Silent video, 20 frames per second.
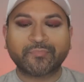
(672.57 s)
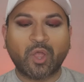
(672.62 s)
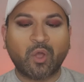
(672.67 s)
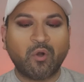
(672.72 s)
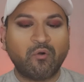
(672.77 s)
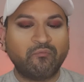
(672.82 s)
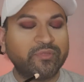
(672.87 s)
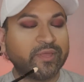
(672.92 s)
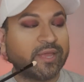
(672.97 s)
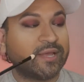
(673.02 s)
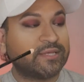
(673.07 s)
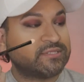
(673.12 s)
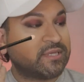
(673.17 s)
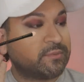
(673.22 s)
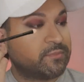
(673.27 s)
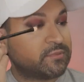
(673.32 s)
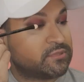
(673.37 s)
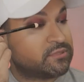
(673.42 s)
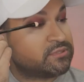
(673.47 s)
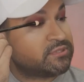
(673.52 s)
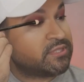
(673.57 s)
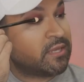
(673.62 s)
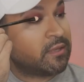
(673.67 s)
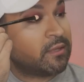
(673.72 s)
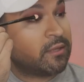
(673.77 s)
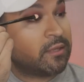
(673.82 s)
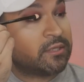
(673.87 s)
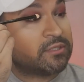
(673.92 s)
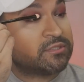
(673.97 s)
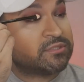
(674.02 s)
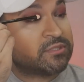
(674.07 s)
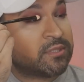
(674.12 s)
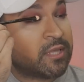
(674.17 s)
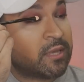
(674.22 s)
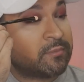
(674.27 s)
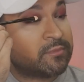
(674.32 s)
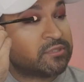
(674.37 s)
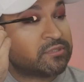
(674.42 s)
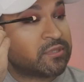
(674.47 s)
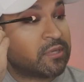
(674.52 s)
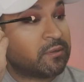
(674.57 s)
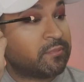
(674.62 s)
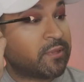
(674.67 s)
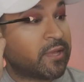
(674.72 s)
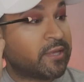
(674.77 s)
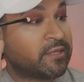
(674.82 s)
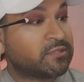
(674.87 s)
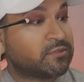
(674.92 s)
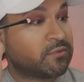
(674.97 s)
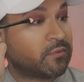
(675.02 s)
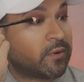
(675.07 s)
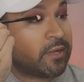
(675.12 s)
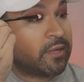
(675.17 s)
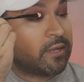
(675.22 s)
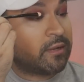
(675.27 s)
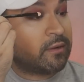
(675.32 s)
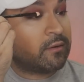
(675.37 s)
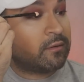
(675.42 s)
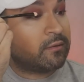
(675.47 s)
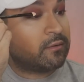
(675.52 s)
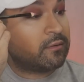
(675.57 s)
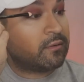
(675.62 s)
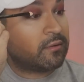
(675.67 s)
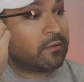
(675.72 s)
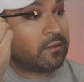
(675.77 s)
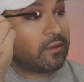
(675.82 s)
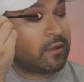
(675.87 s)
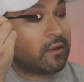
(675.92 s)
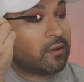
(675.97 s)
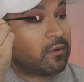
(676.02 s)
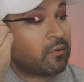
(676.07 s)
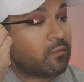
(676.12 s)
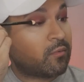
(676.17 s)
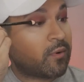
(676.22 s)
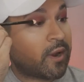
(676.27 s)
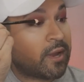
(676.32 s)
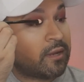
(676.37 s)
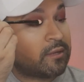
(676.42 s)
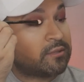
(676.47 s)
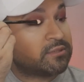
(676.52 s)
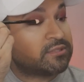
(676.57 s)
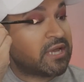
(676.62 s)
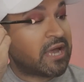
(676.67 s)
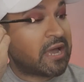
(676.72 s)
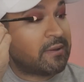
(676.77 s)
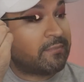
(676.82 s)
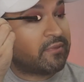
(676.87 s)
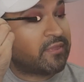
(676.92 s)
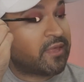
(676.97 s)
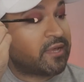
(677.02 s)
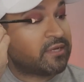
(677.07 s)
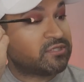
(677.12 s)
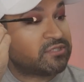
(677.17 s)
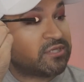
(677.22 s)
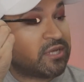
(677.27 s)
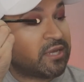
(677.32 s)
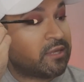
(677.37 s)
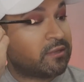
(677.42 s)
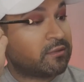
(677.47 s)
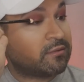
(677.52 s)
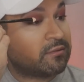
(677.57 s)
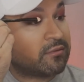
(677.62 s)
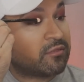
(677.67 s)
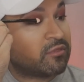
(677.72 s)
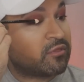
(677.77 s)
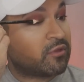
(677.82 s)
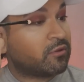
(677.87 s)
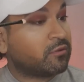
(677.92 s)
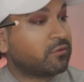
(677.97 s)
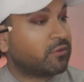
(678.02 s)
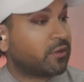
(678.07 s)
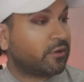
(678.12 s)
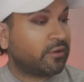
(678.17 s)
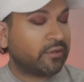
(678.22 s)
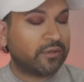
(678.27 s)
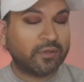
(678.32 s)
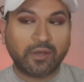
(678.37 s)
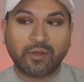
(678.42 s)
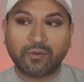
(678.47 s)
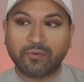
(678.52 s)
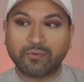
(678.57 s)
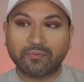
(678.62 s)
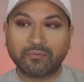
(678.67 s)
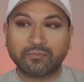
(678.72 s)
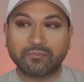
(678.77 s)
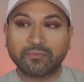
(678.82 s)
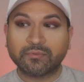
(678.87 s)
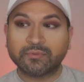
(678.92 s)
Hopefully you guys are able to see. So now I'm just going to apply this right here, right on top of that shade. So there you go.